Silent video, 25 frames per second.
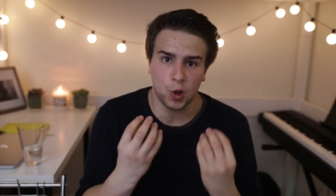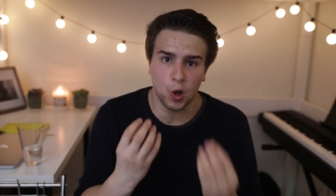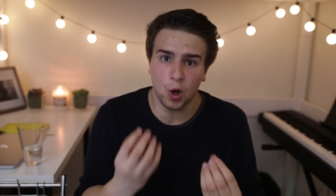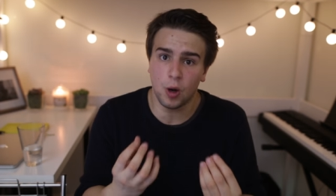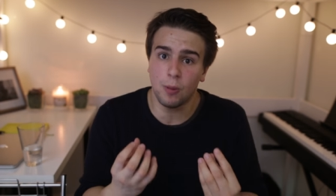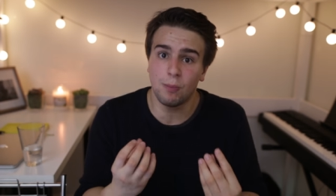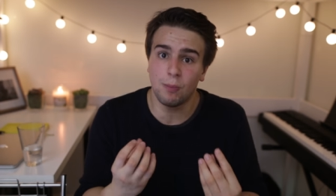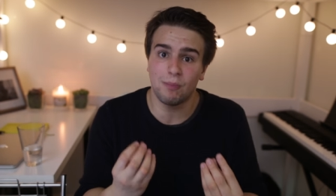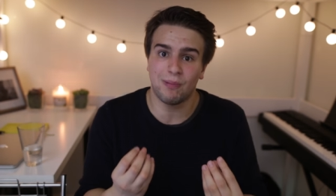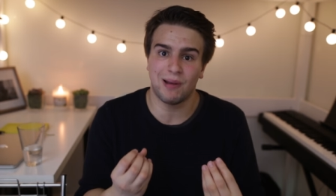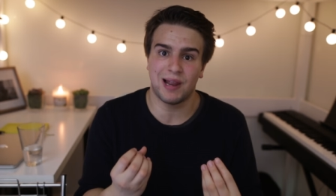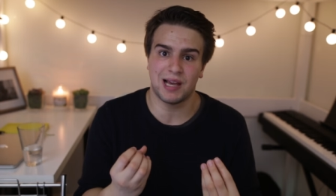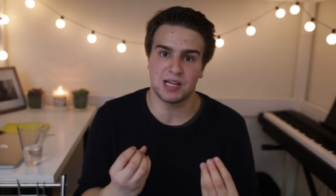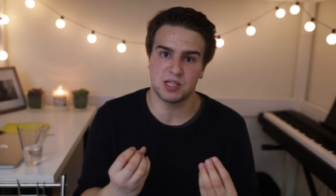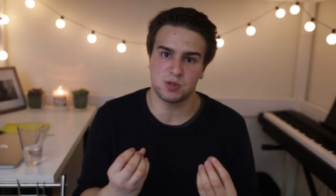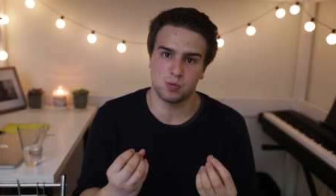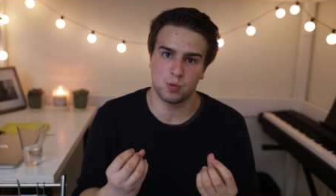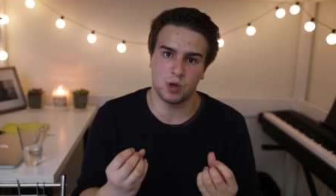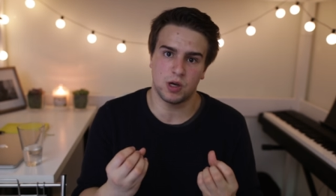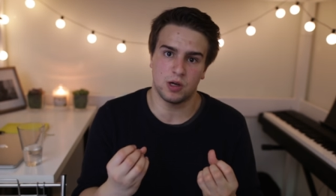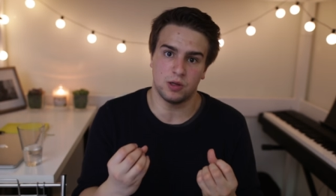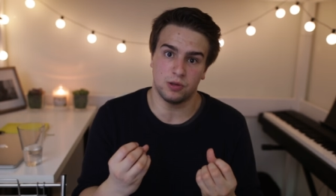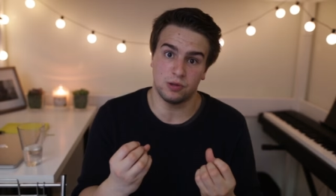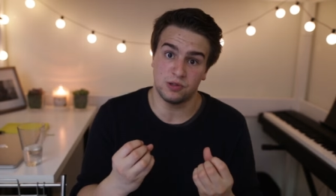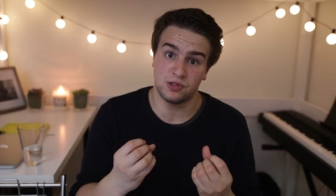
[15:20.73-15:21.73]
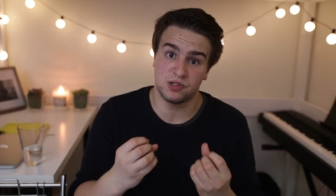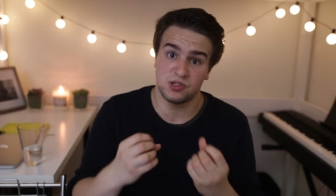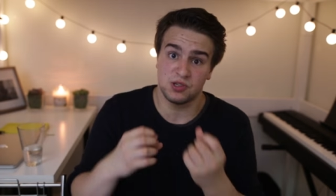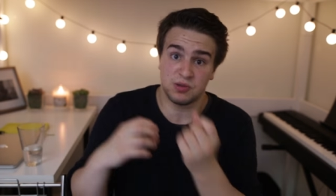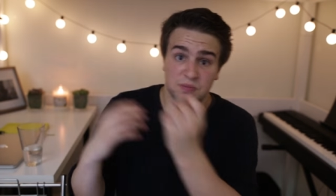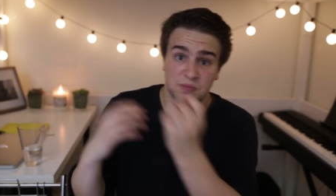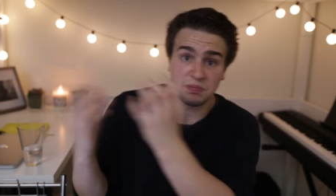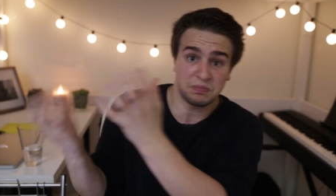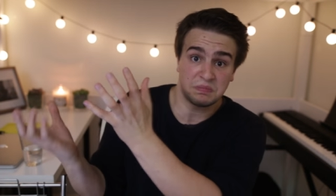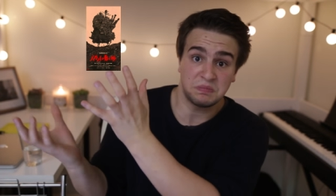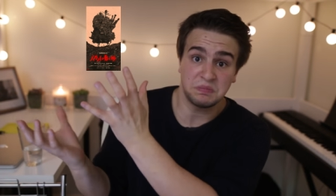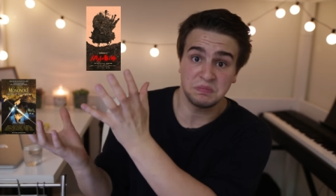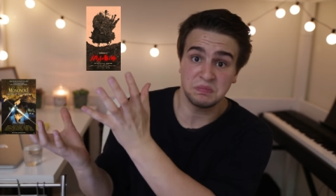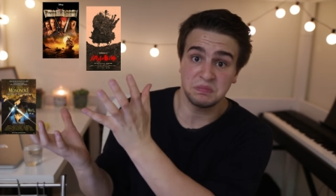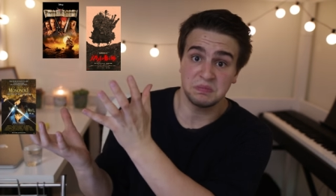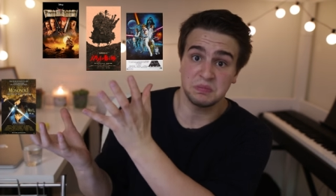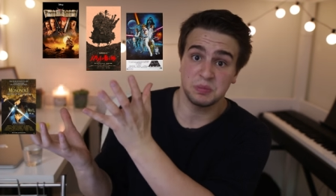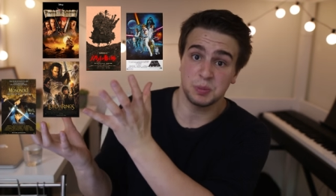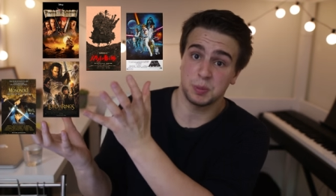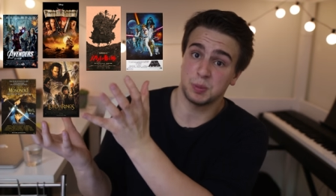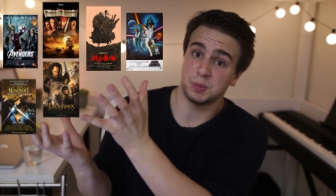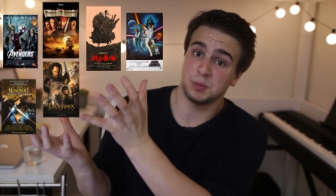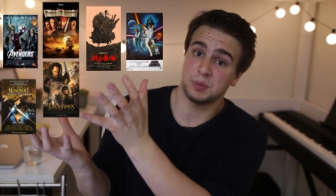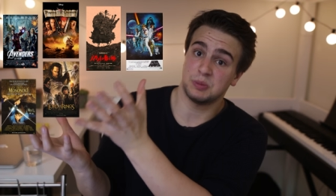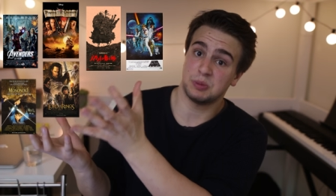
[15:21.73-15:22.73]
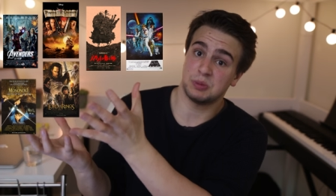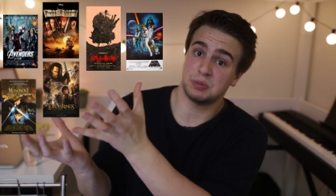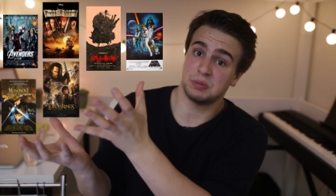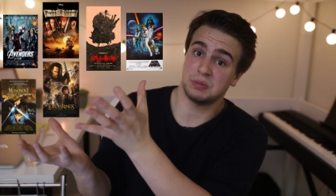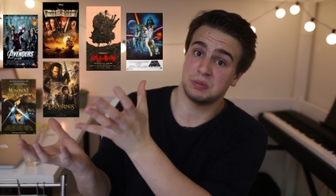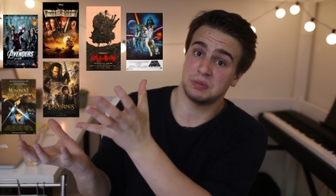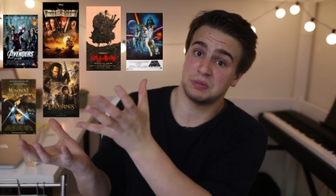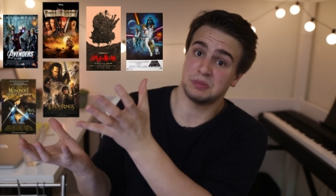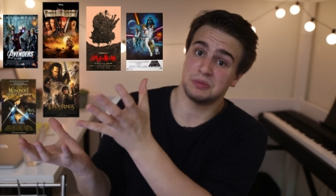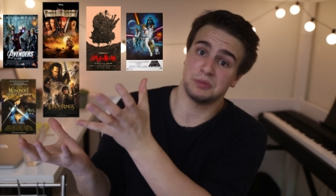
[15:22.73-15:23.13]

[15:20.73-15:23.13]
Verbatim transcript: complex worlds. And to be